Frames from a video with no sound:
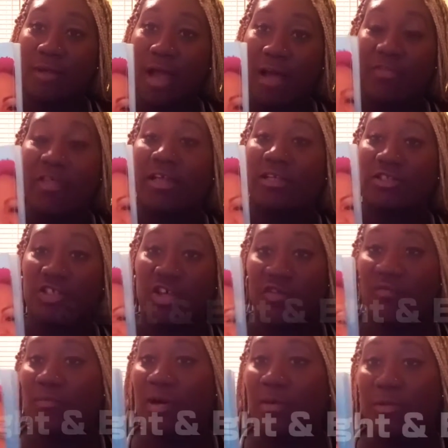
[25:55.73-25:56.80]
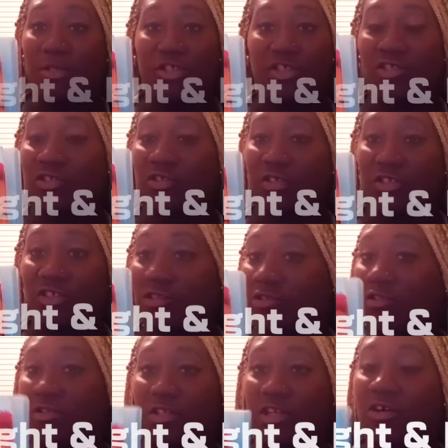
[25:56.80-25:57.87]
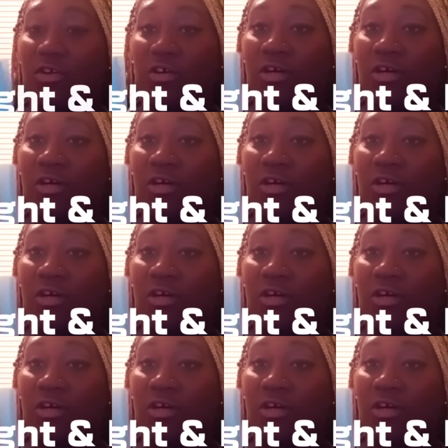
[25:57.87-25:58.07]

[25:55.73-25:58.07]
I think self-published is still